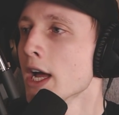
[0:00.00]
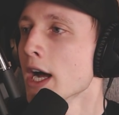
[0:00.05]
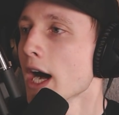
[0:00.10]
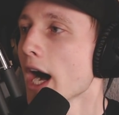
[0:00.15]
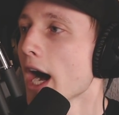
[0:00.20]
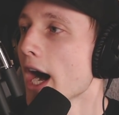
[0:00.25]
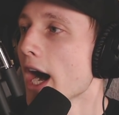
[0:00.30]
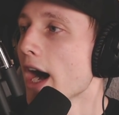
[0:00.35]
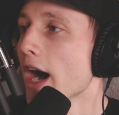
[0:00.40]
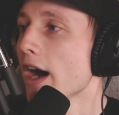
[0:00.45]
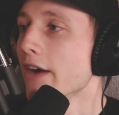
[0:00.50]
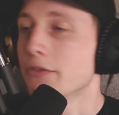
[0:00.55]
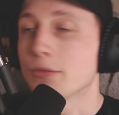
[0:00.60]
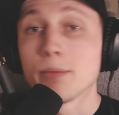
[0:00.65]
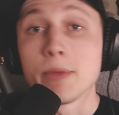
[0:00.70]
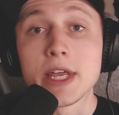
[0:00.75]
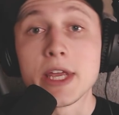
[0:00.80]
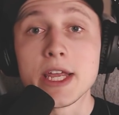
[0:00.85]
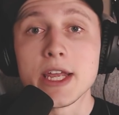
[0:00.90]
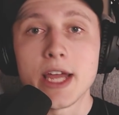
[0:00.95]
of
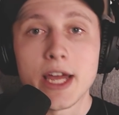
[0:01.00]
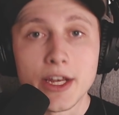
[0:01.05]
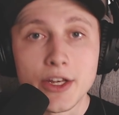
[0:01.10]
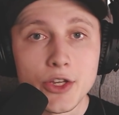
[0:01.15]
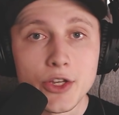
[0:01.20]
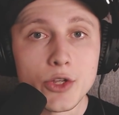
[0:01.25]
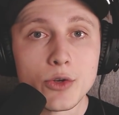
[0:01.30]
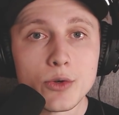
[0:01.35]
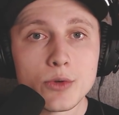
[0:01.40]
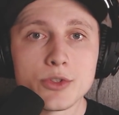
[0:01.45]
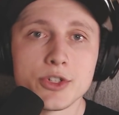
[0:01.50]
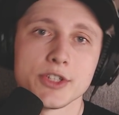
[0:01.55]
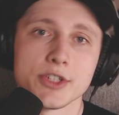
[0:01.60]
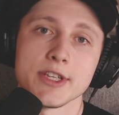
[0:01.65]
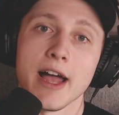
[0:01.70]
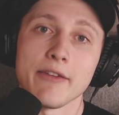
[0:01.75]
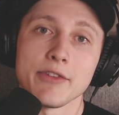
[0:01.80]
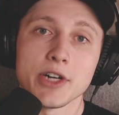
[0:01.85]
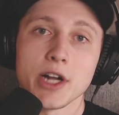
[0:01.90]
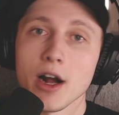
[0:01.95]
me and you just
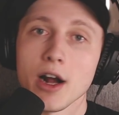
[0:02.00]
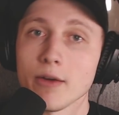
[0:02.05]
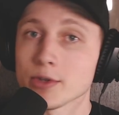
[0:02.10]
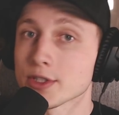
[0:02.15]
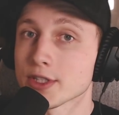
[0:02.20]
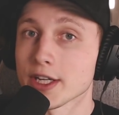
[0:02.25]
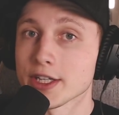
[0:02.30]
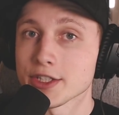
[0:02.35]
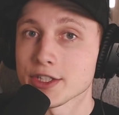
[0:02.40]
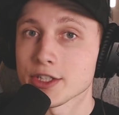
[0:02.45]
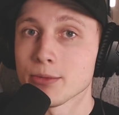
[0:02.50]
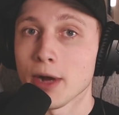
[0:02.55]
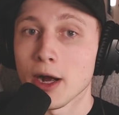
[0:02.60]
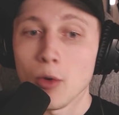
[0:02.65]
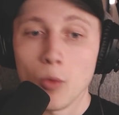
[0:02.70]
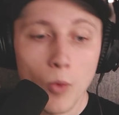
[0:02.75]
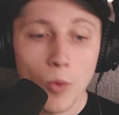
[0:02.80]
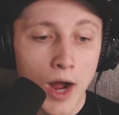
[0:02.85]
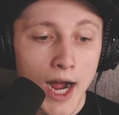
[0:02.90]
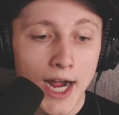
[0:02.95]
having a conversation about
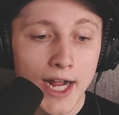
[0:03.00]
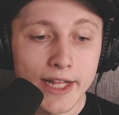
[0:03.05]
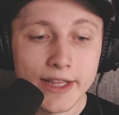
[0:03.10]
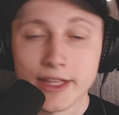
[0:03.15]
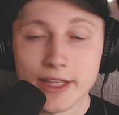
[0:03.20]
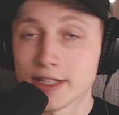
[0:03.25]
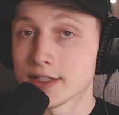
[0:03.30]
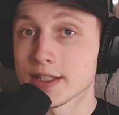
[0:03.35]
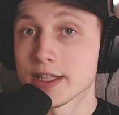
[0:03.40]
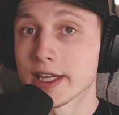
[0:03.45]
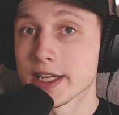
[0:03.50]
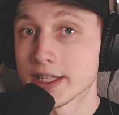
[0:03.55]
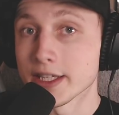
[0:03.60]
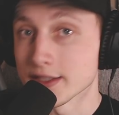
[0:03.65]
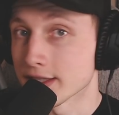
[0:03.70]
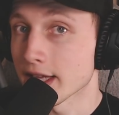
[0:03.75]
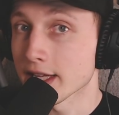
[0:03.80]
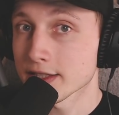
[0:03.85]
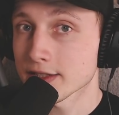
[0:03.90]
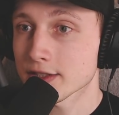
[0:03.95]
why this thing is
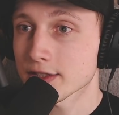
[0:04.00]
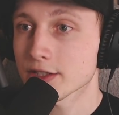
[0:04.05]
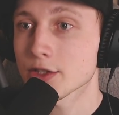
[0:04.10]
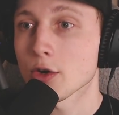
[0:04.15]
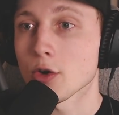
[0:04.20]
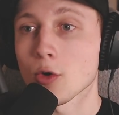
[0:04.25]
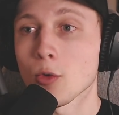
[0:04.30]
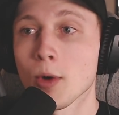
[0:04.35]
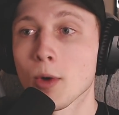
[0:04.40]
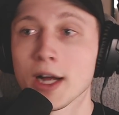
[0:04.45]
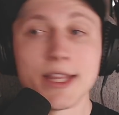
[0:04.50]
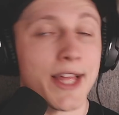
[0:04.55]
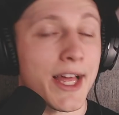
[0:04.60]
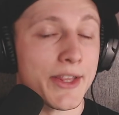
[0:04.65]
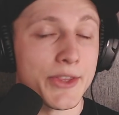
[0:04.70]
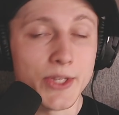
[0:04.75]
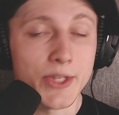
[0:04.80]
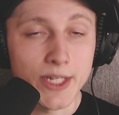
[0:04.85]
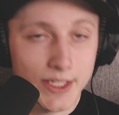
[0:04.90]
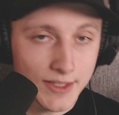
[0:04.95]
this, or why that
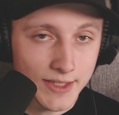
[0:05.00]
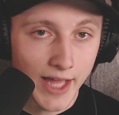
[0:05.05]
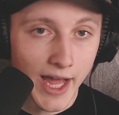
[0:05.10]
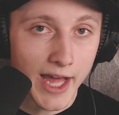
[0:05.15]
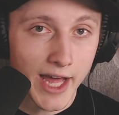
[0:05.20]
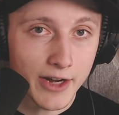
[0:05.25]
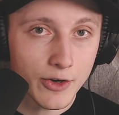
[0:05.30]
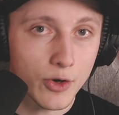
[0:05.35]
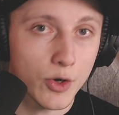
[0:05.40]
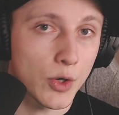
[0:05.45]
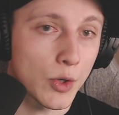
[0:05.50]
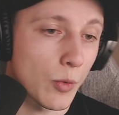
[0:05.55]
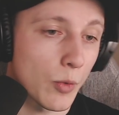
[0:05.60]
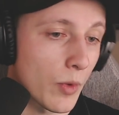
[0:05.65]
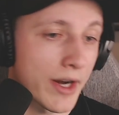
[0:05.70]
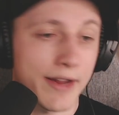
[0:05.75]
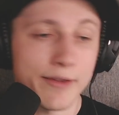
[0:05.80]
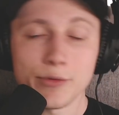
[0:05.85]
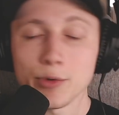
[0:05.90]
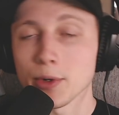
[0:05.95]
thing is that, or
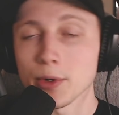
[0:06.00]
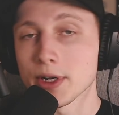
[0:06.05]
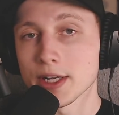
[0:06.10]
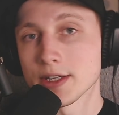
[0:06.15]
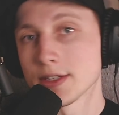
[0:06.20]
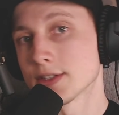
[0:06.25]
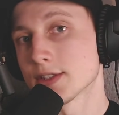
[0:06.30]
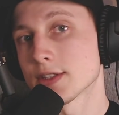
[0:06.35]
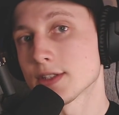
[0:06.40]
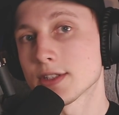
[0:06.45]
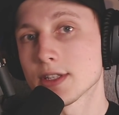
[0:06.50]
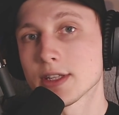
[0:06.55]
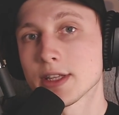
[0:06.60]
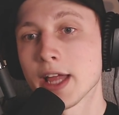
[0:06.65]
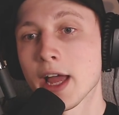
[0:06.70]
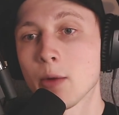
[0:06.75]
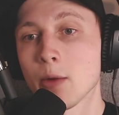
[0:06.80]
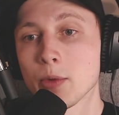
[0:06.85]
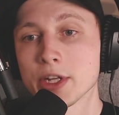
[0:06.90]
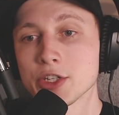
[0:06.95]
whatever it is
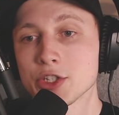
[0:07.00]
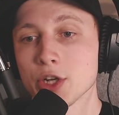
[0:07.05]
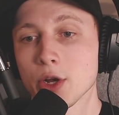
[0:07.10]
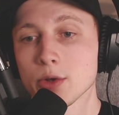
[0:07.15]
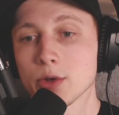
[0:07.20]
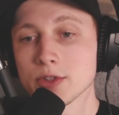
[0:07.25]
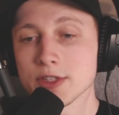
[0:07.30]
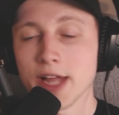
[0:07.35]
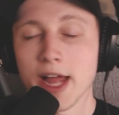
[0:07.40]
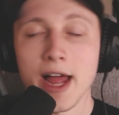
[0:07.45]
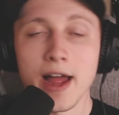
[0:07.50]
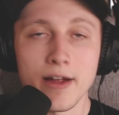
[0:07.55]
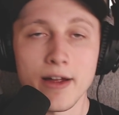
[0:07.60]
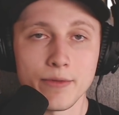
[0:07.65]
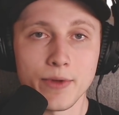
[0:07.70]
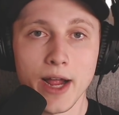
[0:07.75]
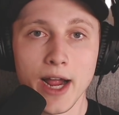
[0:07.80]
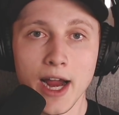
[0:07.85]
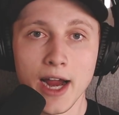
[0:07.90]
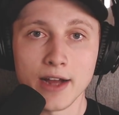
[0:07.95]
that we chose to have
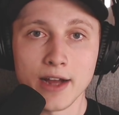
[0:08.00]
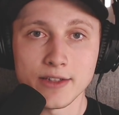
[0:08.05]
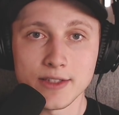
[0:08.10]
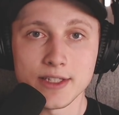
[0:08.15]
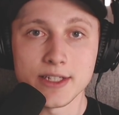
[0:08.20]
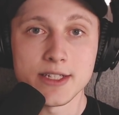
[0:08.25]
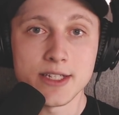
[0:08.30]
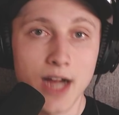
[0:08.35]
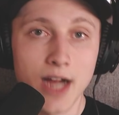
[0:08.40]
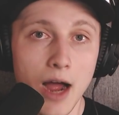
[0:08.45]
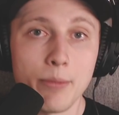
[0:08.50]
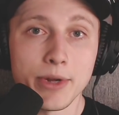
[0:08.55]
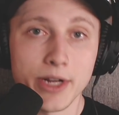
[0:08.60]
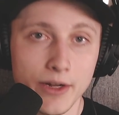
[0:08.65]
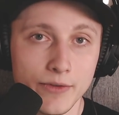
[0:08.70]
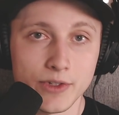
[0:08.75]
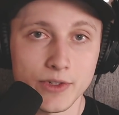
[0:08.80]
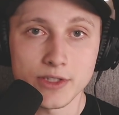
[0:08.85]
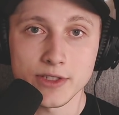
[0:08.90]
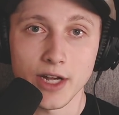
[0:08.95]
as the topic of
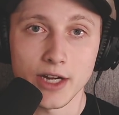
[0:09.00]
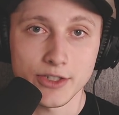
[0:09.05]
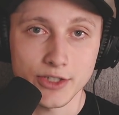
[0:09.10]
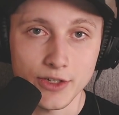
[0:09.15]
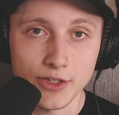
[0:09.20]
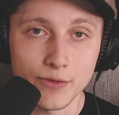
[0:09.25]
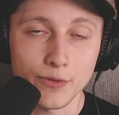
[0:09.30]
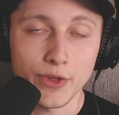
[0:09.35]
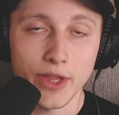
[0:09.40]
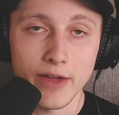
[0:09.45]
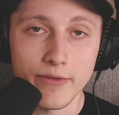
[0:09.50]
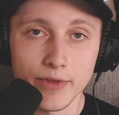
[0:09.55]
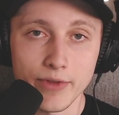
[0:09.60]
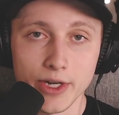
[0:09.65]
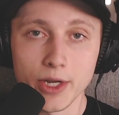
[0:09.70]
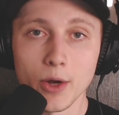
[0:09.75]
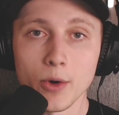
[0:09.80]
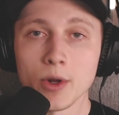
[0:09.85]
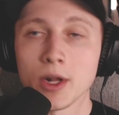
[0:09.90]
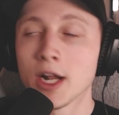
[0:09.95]
discussion for that
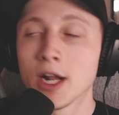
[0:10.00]
video.